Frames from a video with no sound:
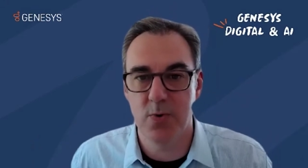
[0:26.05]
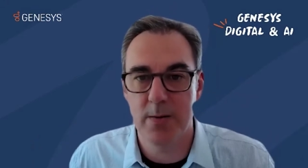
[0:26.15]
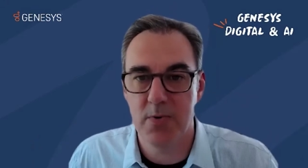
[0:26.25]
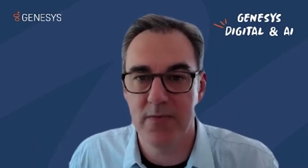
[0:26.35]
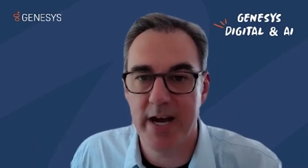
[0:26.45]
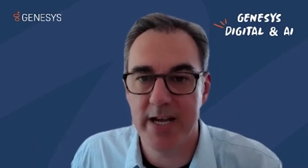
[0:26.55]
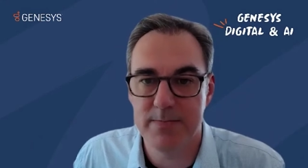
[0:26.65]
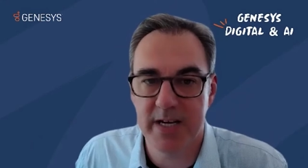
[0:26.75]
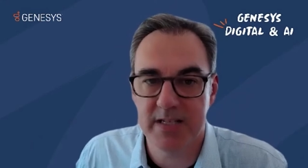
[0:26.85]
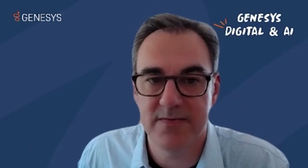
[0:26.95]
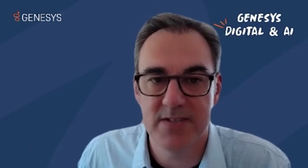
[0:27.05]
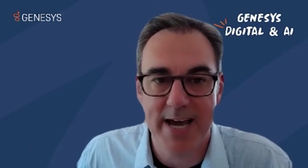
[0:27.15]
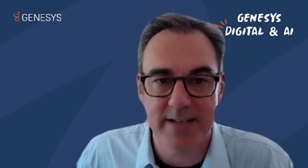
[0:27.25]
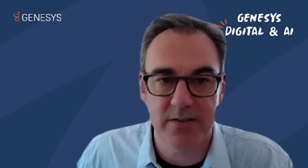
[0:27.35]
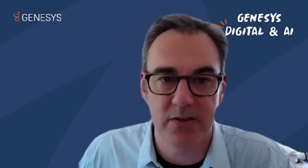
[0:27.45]
where he provides a mix of
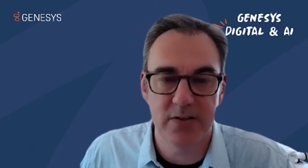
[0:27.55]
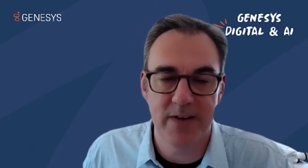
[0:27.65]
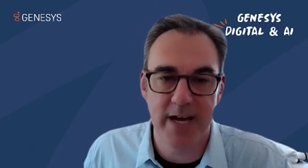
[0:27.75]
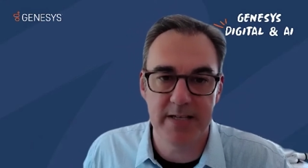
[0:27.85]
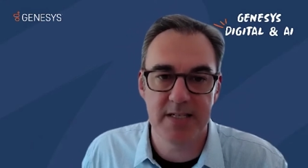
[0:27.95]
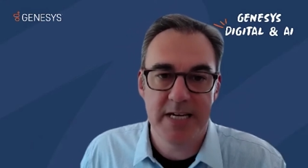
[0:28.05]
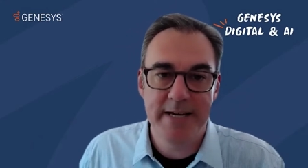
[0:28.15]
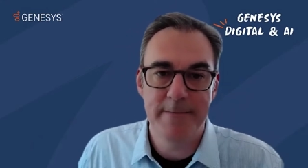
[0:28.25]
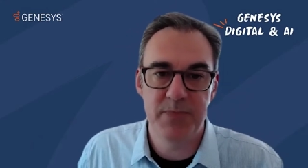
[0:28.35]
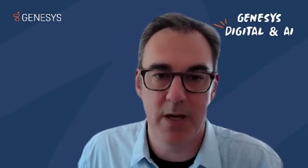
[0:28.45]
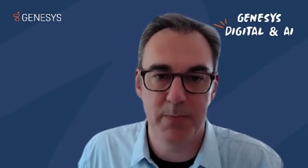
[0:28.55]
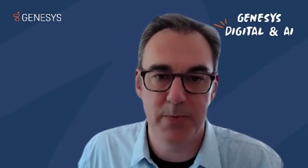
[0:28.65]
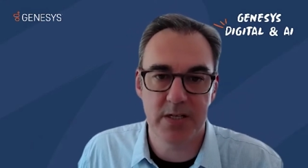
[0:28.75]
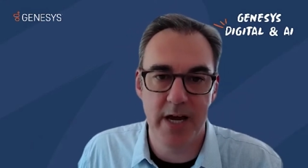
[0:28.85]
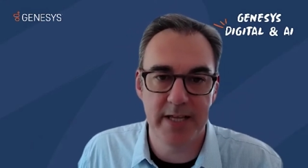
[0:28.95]
tactical advice to help his
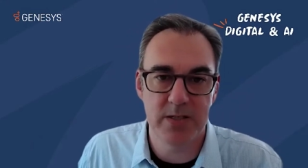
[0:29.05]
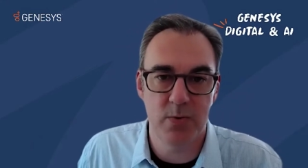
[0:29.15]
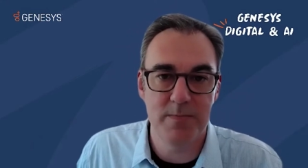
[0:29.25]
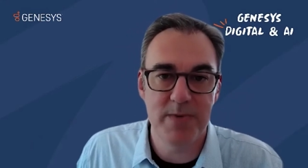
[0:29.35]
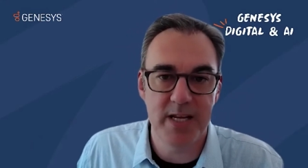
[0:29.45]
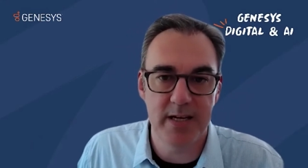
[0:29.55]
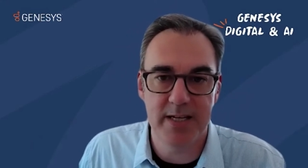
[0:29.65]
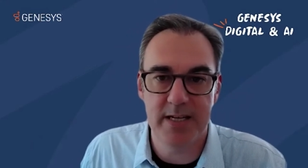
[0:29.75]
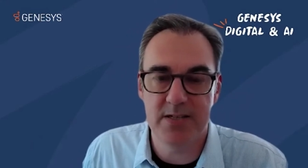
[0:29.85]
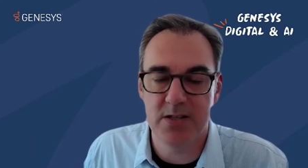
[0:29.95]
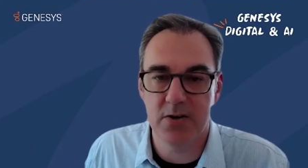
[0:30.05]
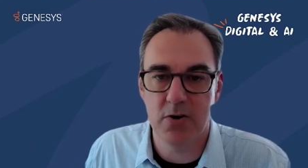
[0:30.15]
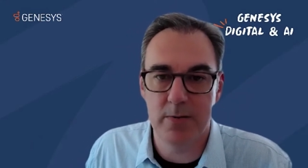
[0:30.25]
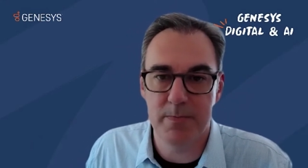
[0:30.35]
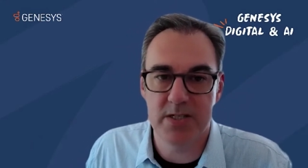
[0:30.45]
clients with immediate needs in the
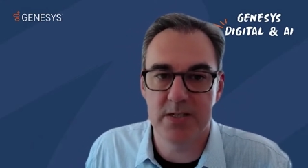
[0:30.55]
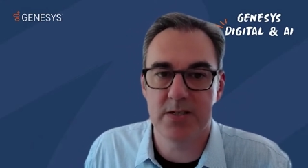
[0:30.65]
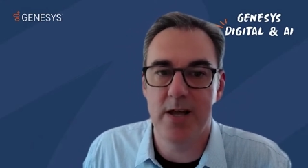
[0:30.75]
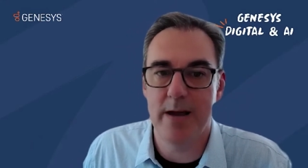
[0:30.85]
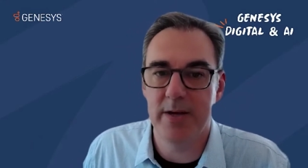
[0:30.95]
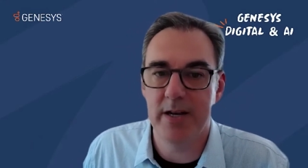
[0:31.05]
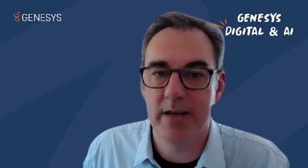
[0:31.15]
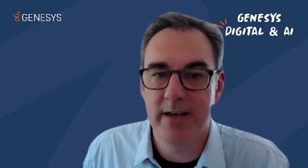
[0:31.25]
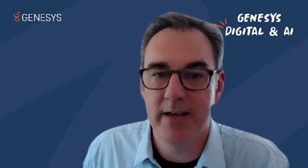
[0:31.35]
current business climate,